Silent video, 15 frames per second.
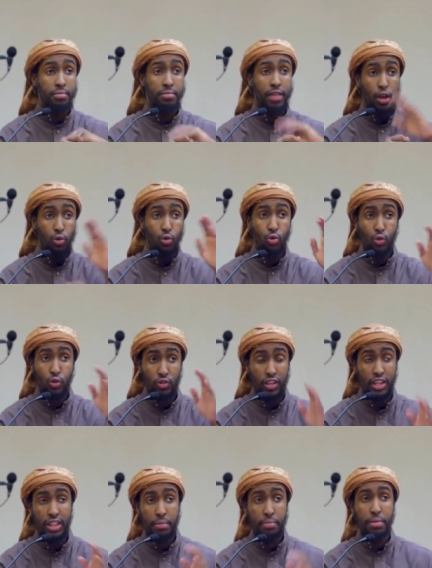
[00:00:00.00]
They all
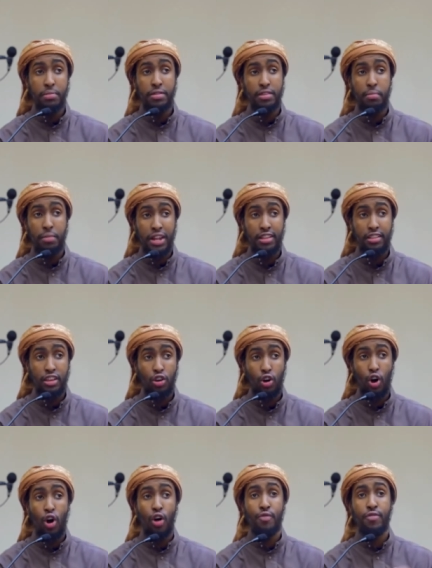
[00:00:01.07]
see the permissibility
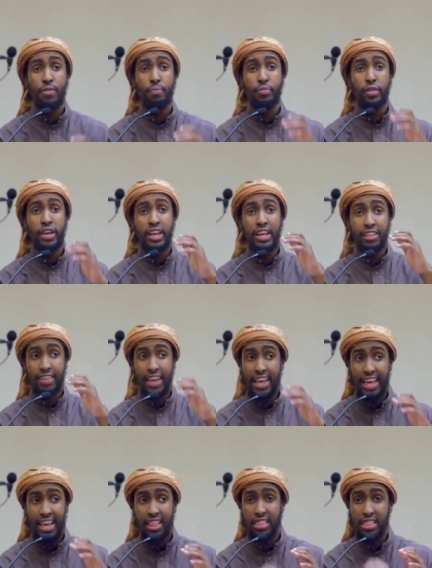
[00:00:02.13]
of
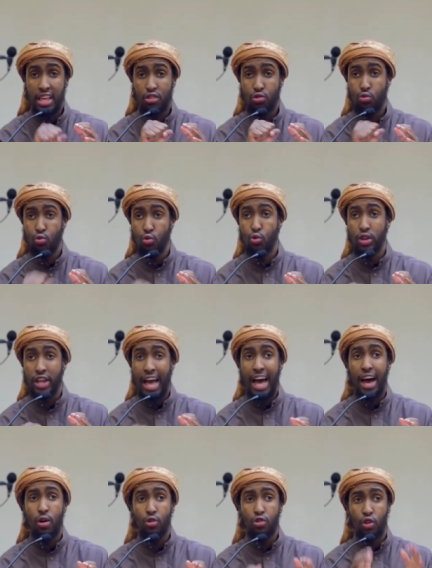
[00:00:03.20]
taking their sword
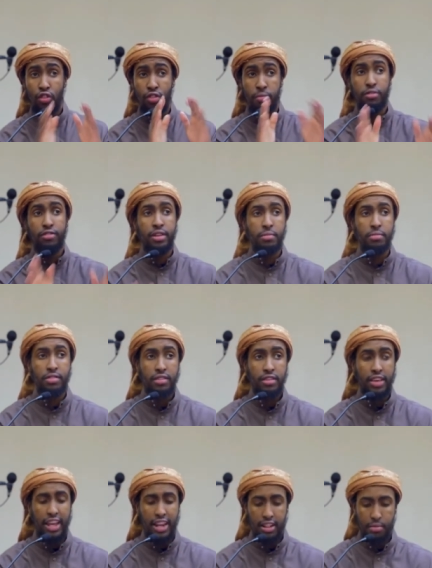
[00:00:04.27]
out on the Muslims,
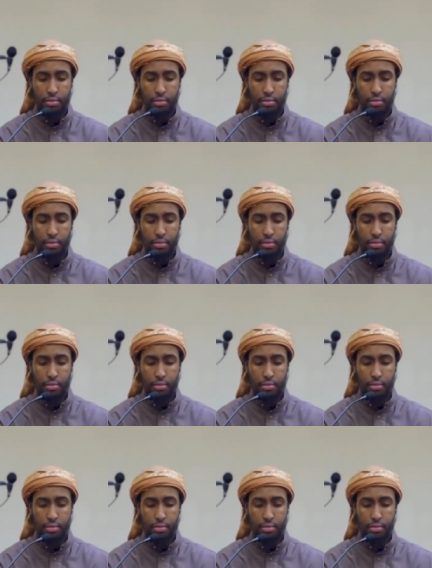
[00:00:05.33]
killing the